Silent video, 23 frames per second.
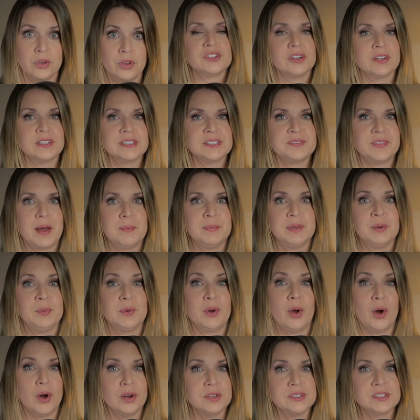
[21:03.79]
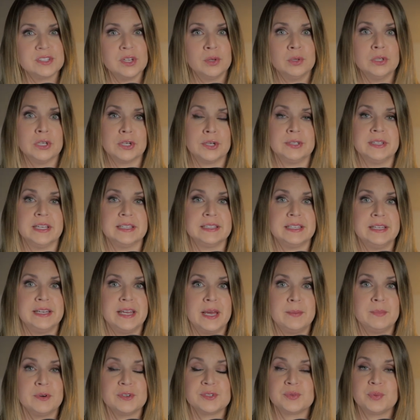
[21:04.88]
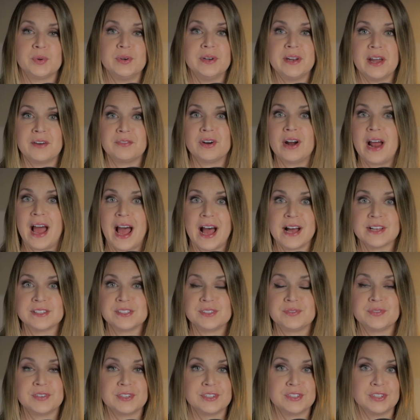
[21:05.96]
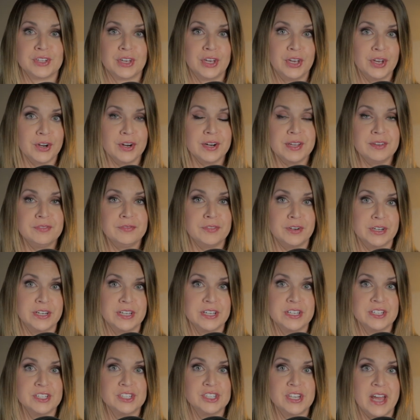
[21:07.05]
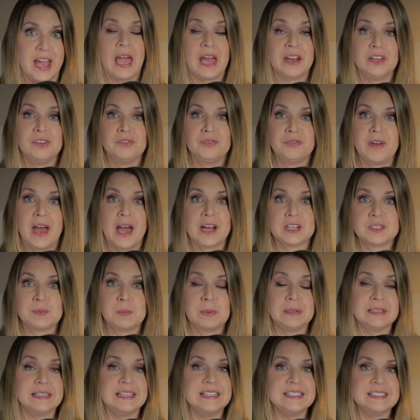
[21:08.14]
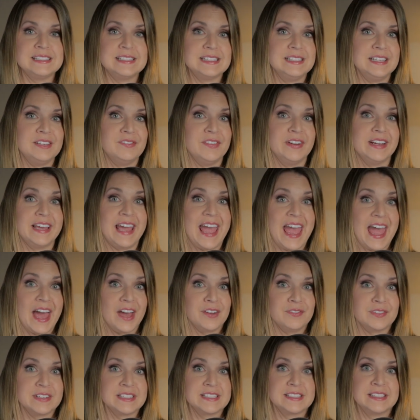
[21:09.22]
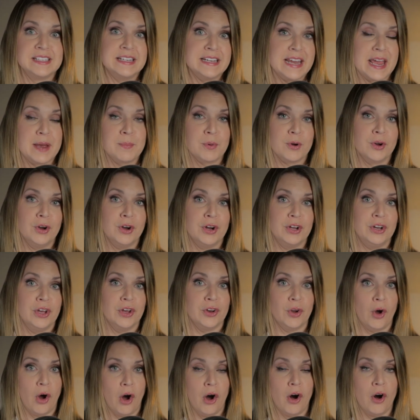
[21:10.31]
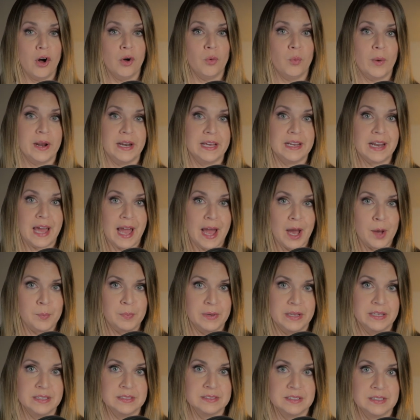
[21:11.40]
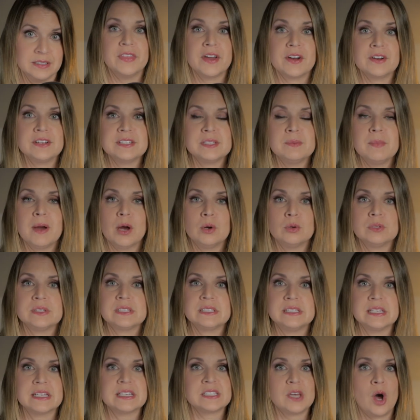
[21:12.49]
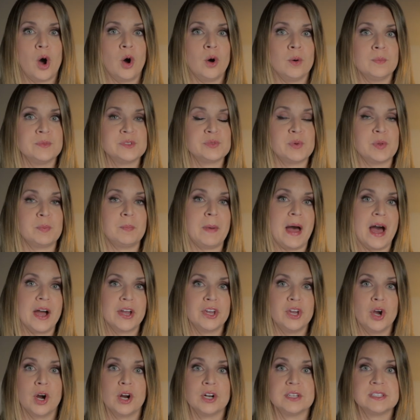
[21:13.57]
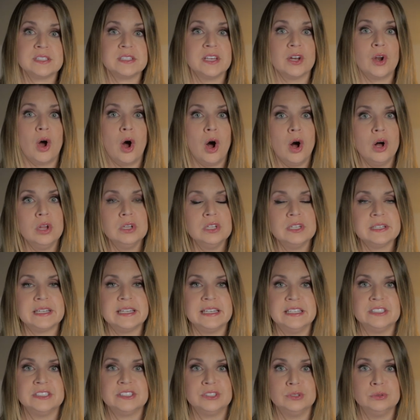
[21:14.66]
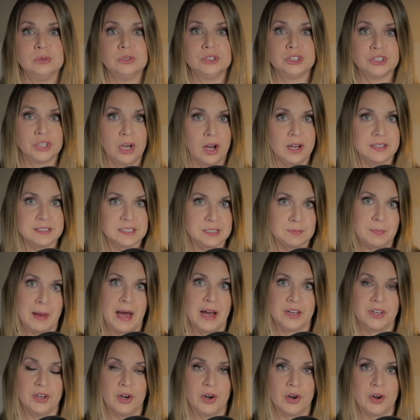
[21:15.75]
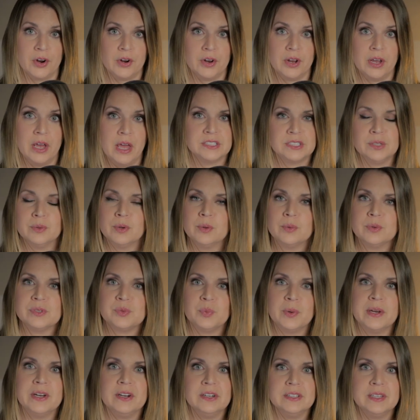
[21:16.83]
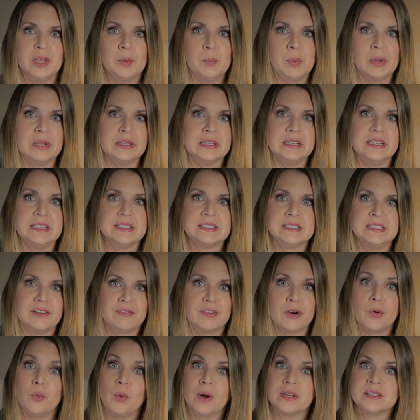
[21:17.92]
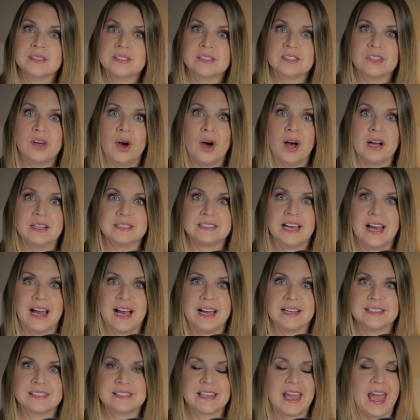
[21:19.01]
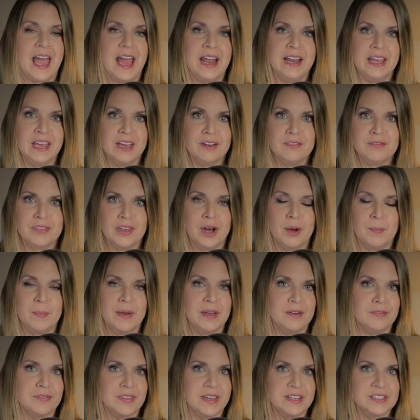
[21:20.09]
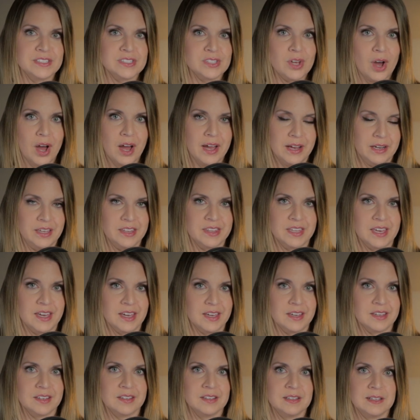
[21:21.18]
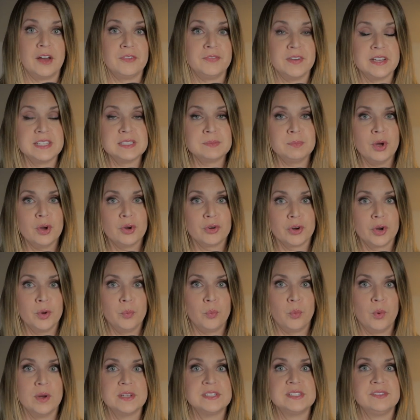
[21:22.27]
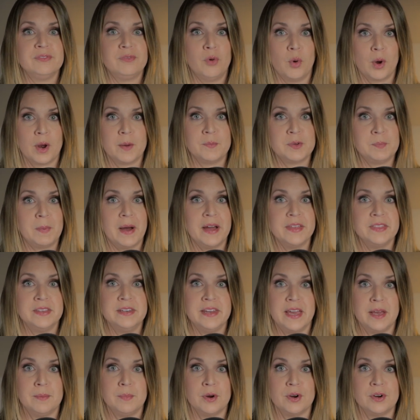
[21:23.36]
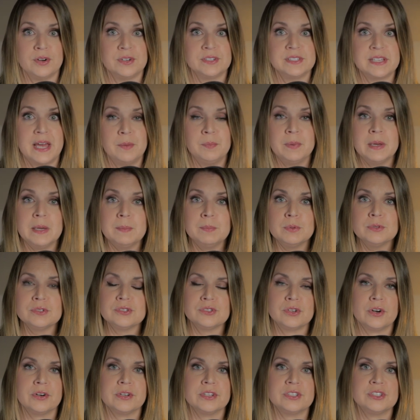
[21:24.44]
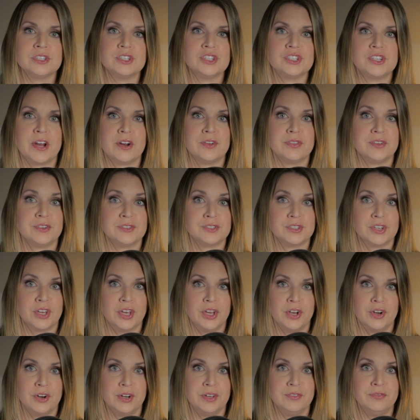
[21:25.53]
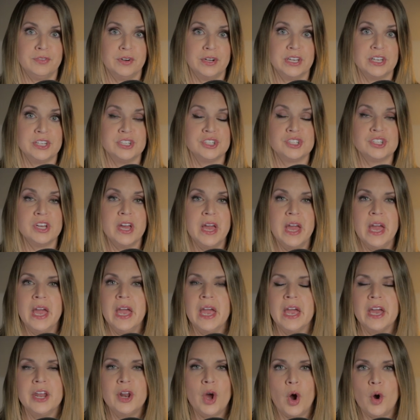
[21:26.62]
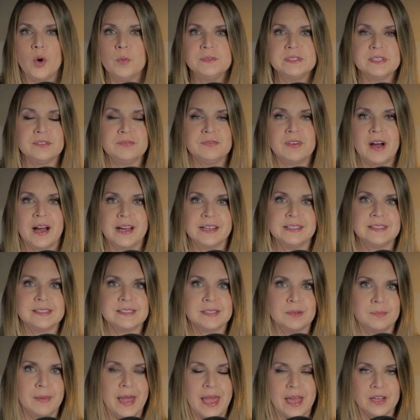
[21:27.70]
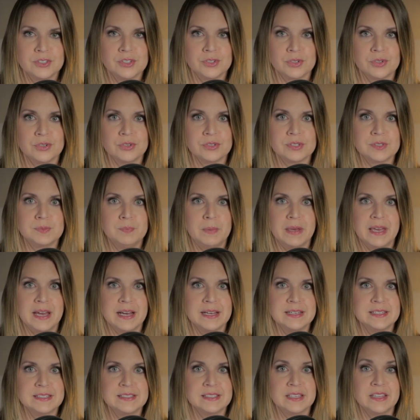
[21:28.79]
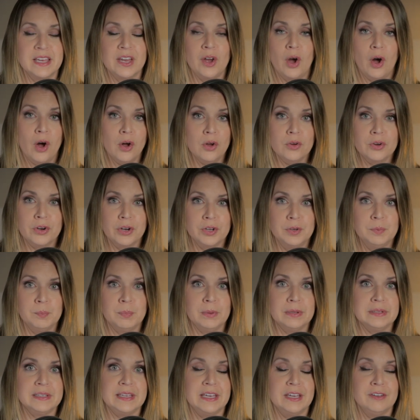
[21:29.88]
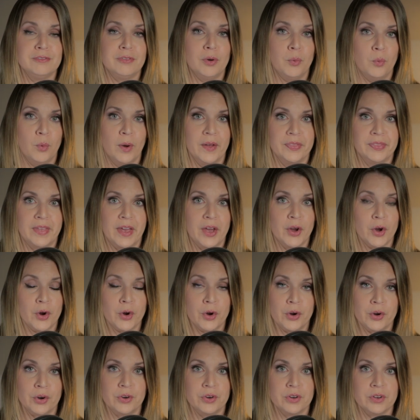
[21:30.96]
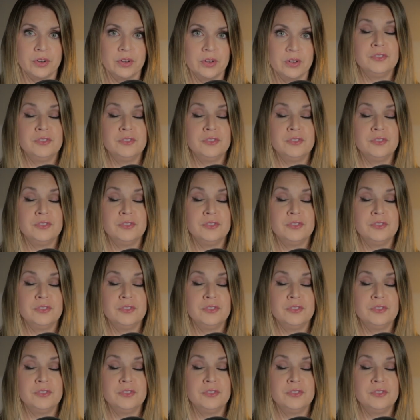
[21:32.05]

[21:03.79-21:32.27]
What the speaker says: Sean's family would also learn that the neighbors were never asked for security footage, and in fact, police didn't even canvass the neighborhood at all when it happened. There is about 6 homes with backyards that all look into Sean's backyard, so it was weird that police never once thought to ask any of them if they saw anything. A Facebook group was formed by the neighbors, and people started to share their security footage in hopes to find some answers because they all couldn't believe what they heard.